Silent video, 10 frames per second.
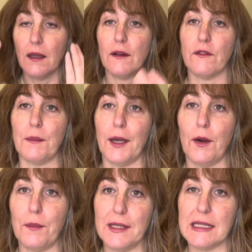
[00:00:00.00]
from my
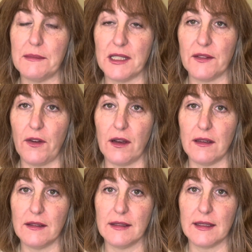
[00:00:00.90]
home in Smiths
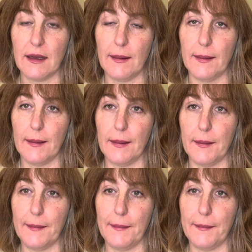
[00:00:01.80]
Falls. I